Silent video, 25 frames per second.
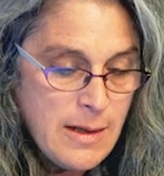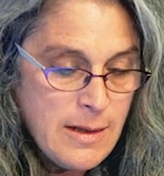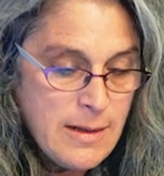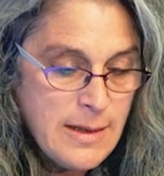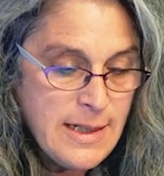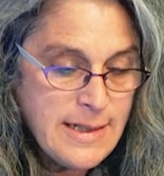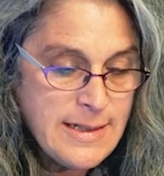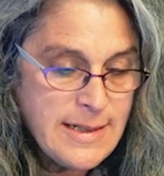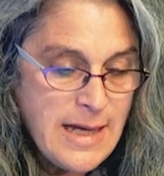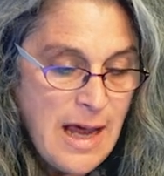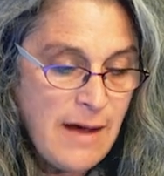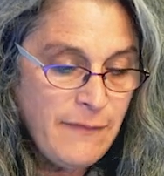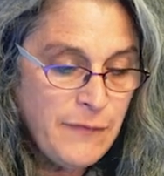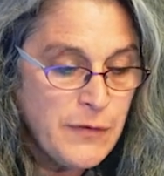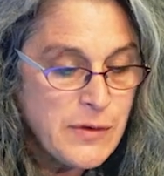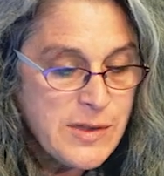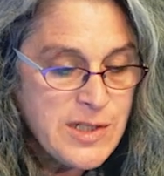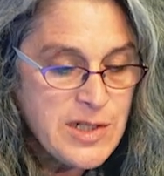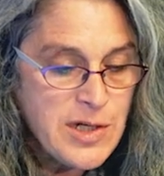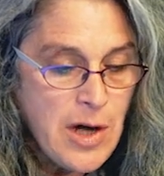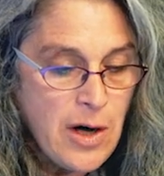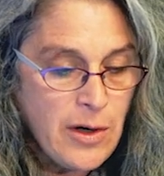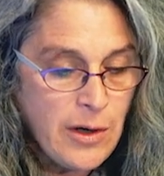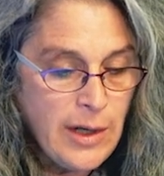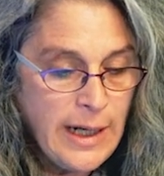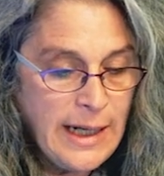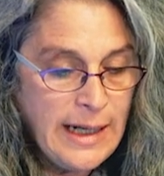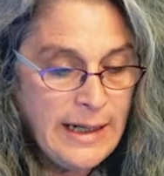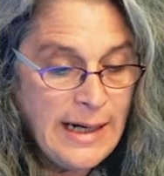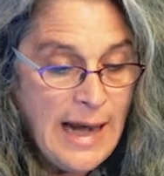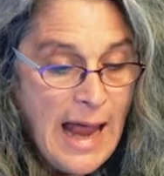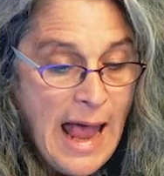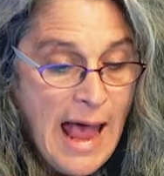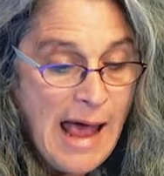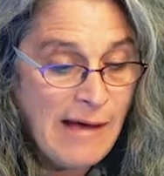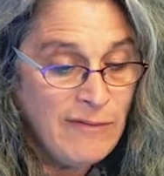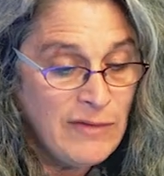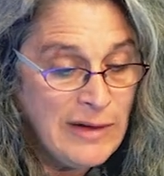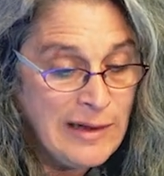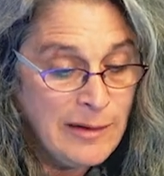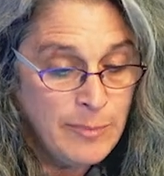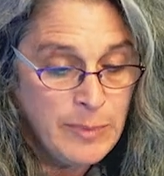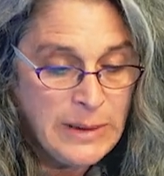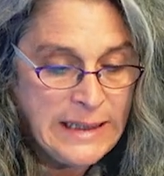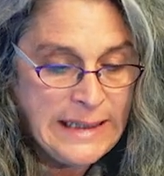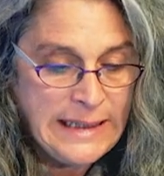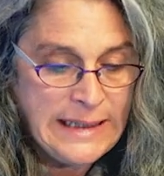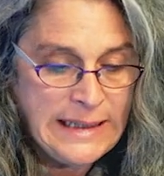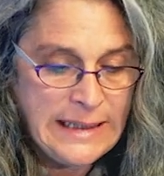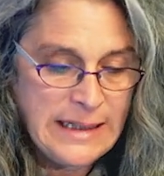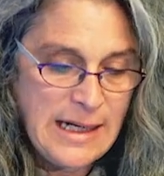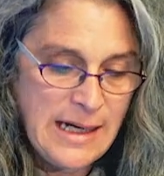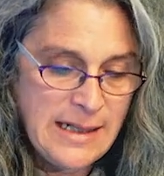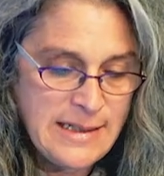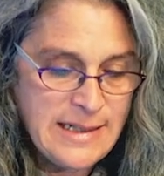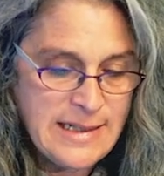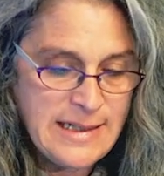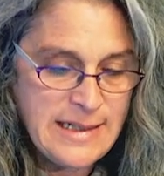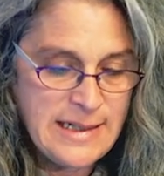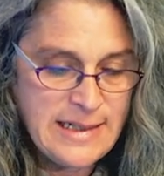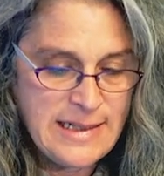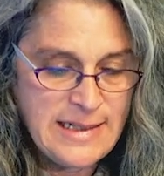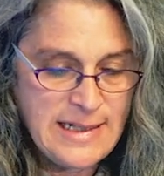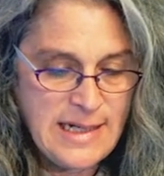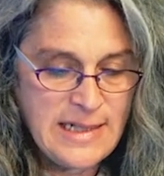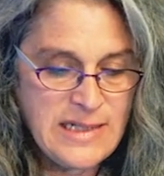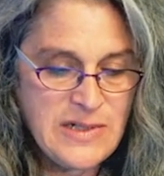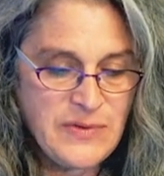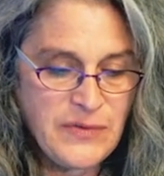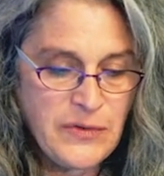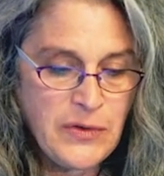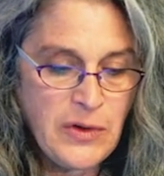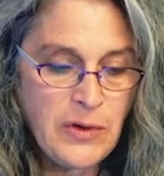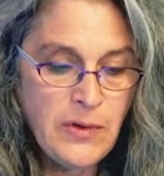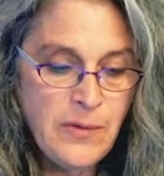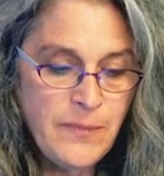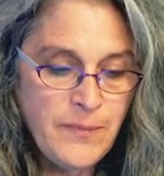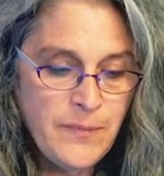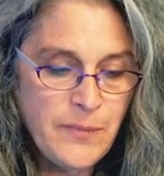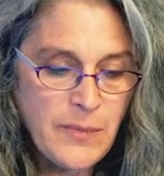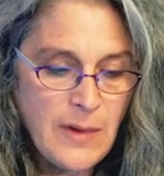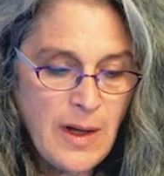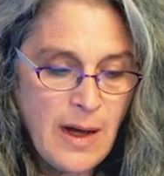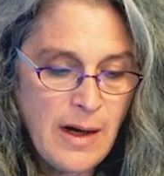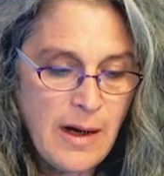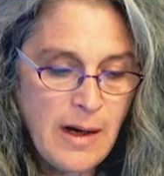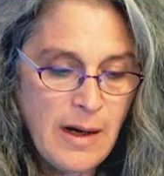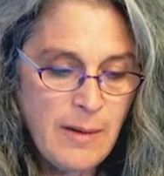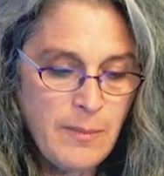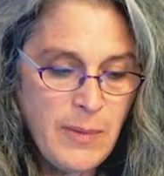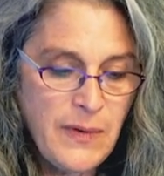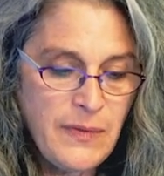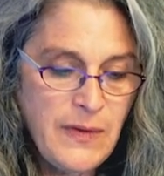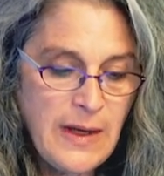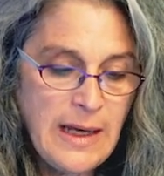These efforts are inevitably unsuccessful, but